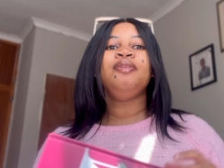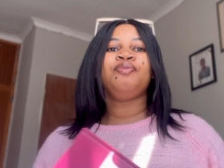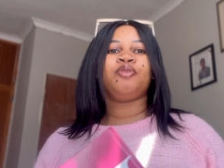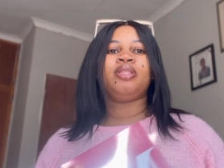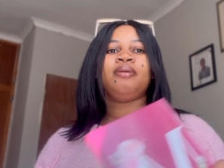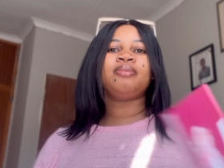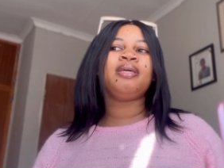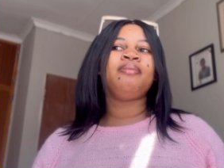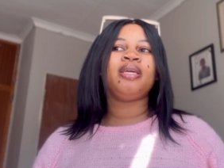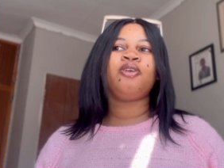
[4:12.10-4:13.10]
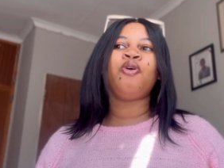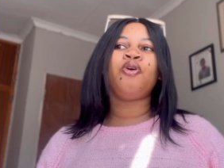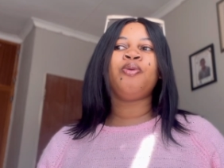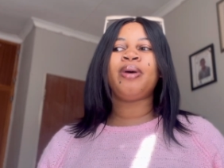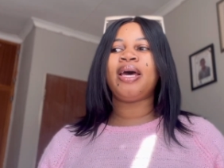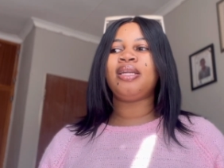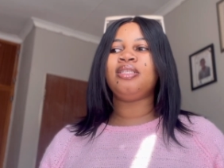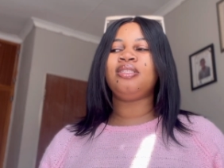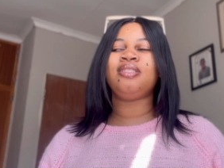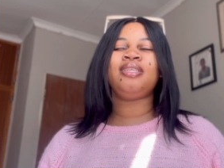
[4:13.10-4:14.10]
with them going to be at home
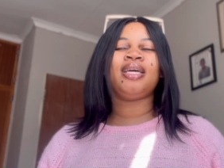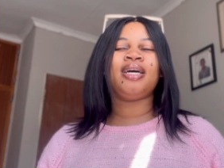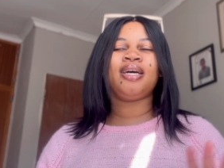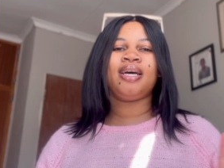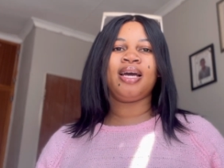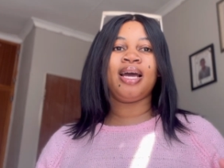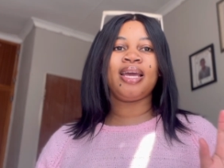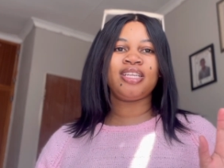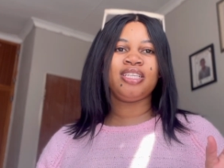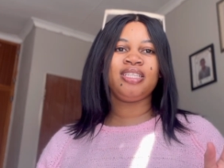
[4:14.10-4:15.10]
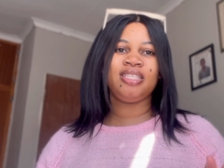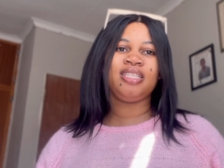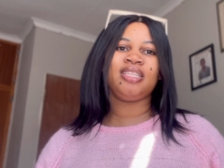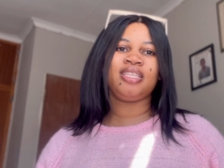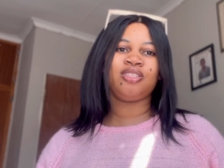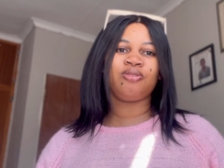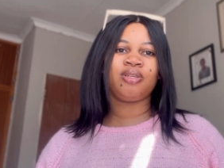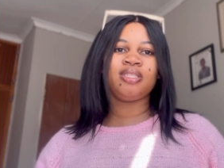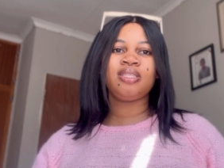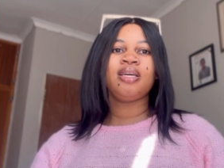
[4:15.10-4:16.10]
and yeah I actually needed this
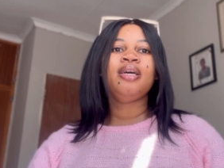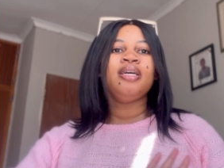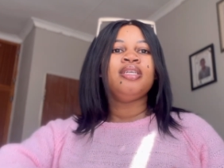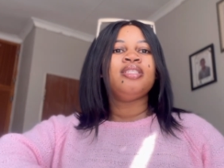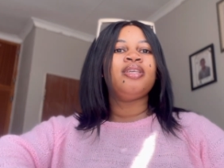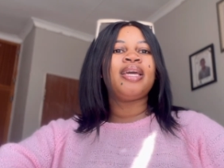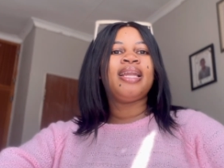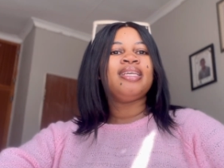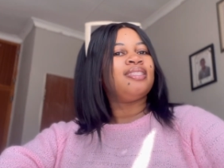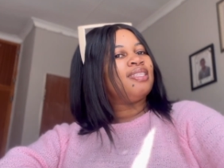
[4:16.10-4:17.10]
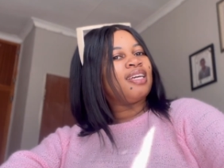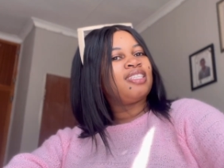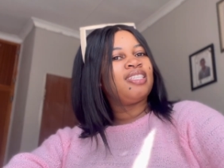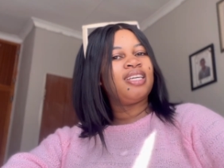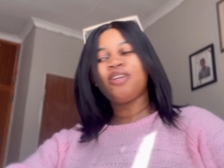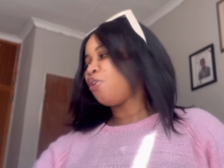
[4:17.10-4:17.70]
rest. So yeah, let's actually get